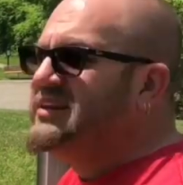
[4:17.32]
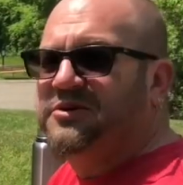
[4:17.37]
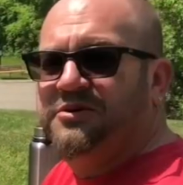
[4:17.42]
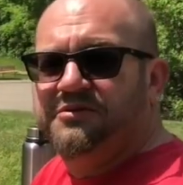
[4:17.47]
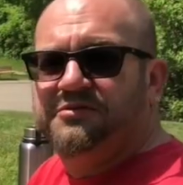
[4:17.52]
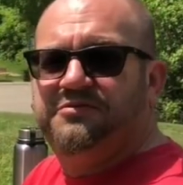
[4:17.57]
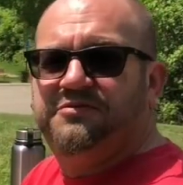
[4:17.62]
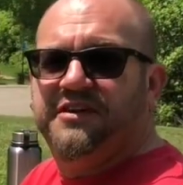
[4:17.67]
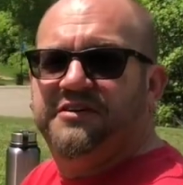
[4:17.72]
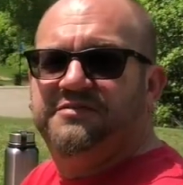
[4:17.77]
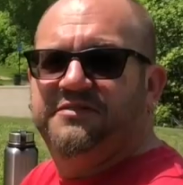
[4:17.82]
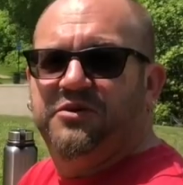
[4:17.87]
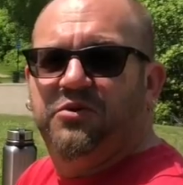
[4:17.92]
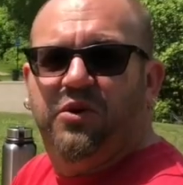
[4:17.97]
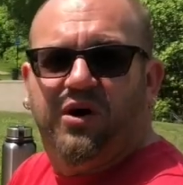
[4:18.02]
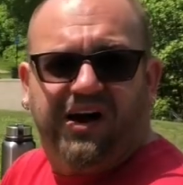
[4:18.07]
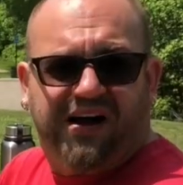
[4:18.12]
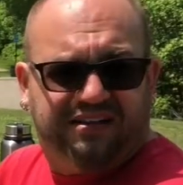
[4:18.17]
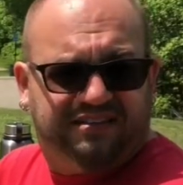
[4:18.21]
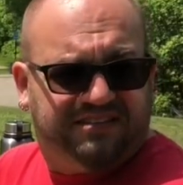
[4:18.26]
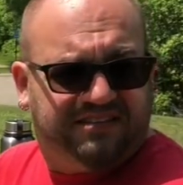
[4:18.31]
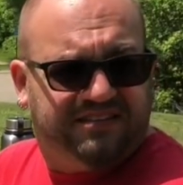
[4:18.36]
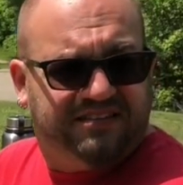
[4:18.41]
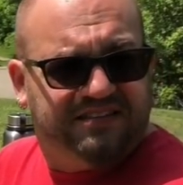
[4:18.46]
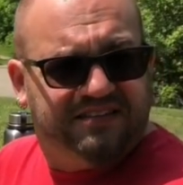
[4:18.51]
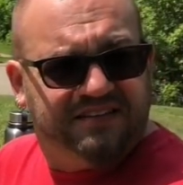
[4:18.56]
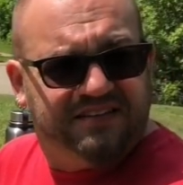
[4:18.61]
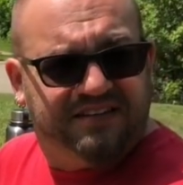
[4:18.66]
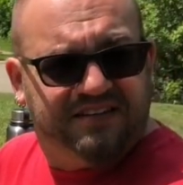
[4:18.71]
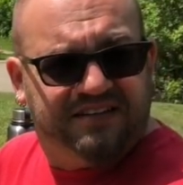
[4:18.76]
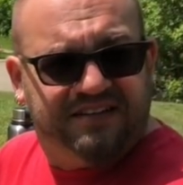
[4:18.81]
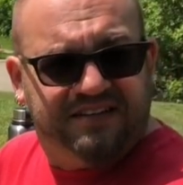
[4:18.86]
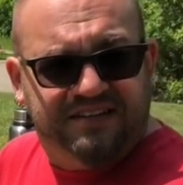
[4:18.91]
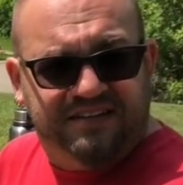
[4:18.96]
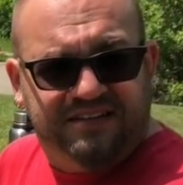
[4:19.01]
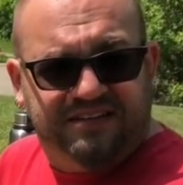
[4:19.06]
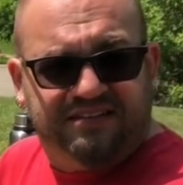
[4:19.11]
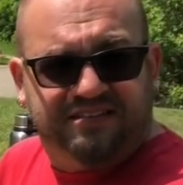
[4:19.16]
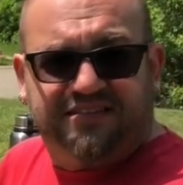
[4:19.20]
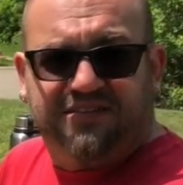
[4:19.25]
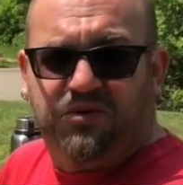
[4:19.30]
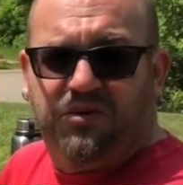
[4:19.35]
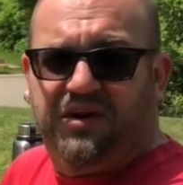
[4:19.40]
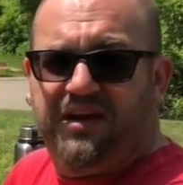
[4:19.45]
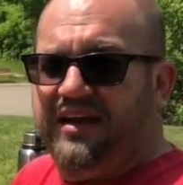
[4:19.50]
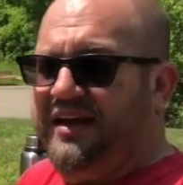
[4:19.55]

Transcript: doing fifty watts. See what